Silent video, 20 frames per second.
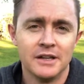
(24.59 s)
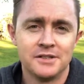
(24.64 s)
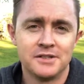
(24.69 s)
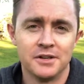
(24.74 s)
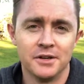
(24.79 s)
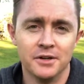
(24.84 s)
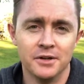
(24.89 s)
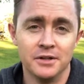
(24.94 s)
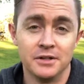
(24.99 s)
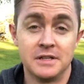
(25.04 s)

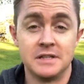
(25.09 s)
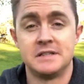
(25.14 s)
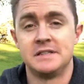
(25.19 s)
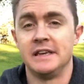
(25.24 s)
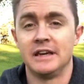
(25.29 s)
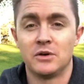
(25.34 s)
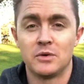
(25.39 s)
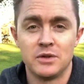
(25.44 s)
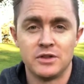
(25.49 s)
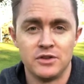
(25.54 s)
to
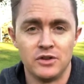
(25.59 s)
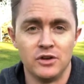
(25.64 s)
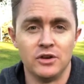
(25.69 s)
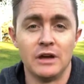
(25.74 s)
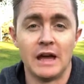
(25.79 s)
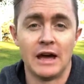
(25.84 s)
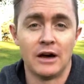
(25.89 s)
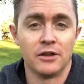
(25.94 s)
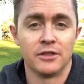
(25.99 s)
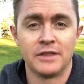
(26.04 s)
stick with new
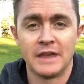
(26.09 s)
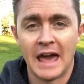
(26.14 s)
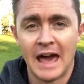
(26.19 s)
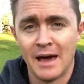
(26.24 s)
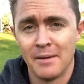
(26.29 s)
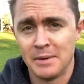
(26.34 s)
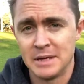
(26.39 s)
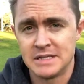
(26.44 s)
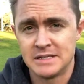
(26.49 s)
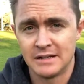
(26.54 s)
healthy
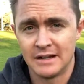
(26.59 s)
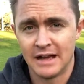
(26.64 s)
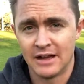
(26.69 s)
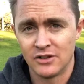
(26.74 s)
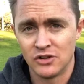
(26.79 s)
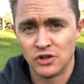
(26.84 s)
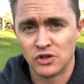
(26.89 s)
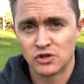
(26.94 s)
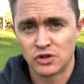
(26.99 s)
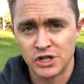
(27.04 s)
habits in our
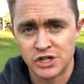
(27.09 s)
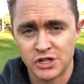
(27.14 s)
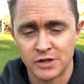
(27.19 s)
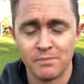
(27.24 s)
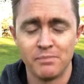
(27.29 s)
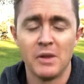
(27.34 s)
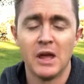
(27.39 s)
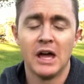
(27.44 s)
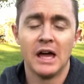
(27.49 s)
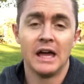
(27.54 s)
nutrition,